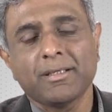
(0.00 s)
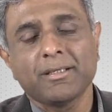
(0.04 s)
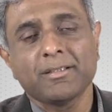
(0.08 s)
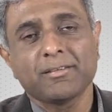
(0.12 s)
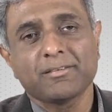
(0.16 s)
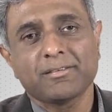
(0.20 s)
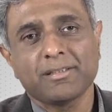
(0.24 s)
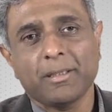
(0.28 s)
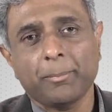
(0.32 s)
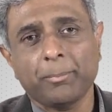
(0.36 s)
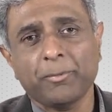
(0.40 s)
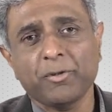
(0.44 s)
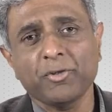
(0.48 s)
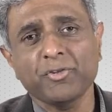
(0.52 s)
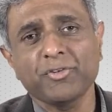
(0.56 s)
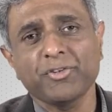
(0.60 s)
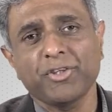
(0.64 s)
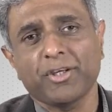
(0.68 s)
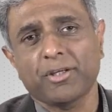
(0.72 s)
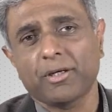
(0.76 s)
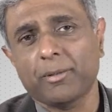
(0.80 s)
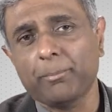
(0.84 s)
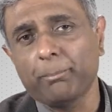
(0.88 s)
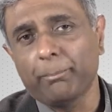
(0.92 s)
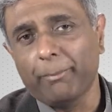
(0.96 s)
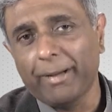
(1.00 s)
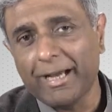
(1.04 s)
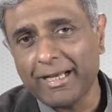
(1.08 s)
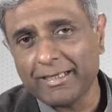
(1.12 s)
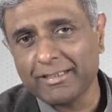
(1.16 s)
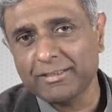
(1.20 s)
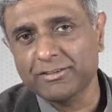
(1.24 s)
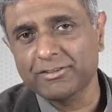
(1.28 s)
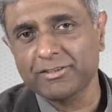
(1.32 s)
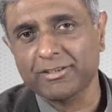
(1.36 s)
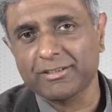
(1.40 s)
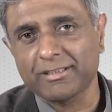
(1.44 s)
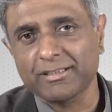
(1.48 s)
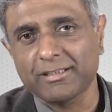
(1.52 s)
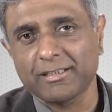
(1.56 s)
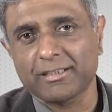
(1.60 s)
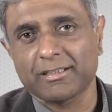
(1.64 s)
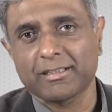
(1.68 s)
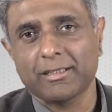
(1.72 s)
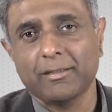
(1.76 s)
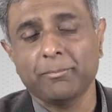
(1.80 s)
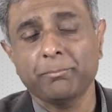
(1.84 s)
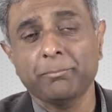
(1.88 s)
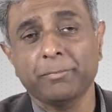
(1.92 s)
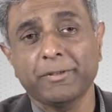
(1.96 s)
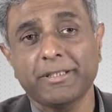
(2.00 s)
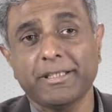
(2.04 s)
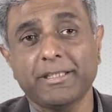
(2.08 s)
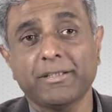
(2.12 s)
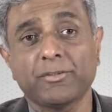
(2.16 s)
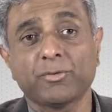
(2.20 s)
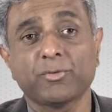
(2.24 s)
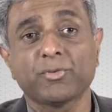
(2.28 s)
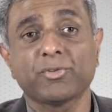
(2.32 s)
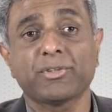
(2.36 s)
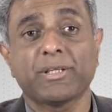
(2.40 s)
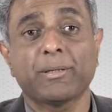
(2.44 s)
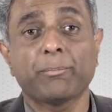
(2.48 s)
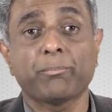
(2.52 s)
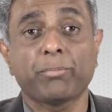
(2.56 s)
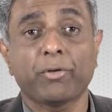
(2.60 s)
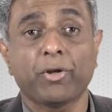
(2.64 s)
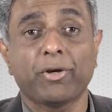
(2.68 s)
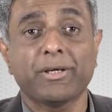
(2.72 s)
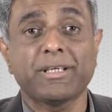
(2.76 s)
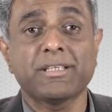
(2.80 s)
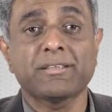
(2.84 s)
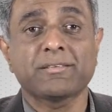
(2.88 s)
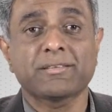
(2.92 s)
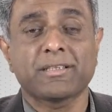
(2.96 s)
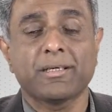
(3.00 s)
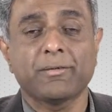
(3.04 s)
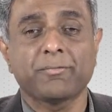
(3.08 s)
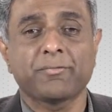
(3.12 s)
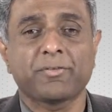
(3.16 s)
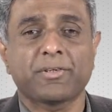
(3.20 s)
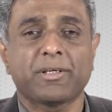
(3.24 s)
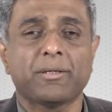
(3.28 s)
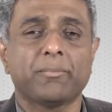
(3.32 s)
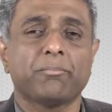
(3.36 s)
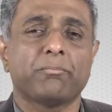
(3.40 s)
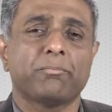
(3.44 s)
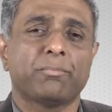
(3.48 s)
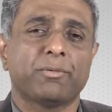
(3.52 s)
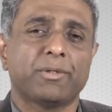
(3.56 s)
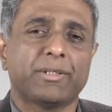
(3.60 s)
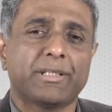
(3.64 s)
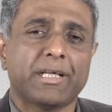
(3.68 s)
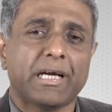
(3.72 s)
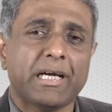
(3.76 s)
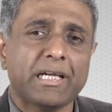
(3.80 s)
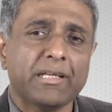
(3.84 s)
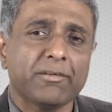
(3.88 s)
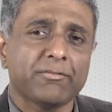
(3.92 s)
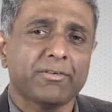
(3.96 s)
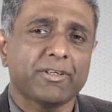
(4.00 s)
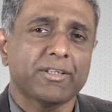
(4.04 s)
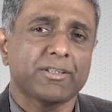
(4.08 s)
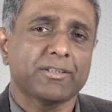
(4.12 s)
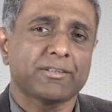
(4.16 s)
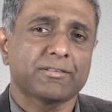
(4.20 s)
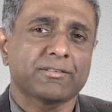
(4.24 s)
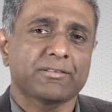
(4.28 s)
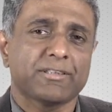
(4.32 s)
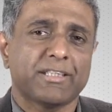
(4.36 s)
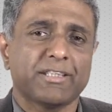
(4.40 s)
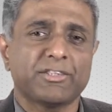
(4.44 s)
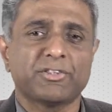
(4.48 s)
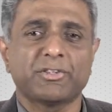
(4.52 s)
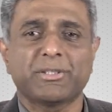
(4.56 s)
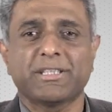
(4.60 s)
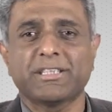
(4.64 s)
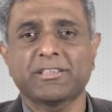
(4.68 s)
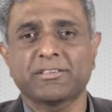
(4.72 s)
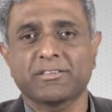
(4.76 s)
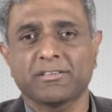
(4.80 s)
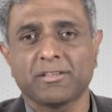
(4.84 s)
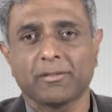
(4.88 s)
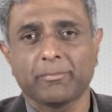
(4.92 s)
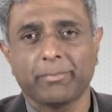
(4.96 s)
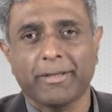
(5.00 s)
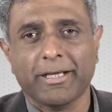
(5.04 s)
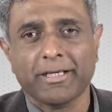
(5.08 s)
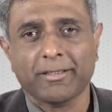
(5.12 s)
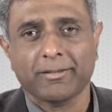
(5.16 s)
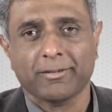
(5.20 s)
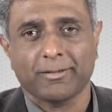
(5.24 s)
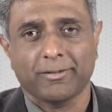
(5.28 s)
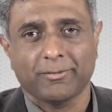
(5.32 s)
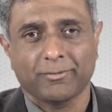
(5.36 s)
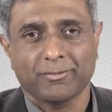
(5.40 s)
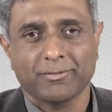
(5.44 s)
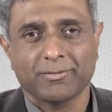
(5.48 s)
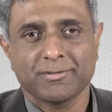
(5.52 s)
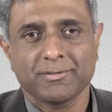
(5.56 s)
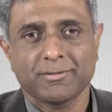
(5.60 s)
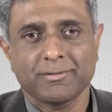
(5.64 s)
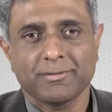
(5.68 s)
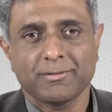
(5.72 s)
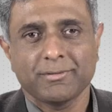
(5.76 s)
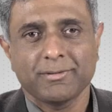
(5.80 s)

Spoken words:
Suppose you're a manager in a company whose employees come from diverse educational backgrounds.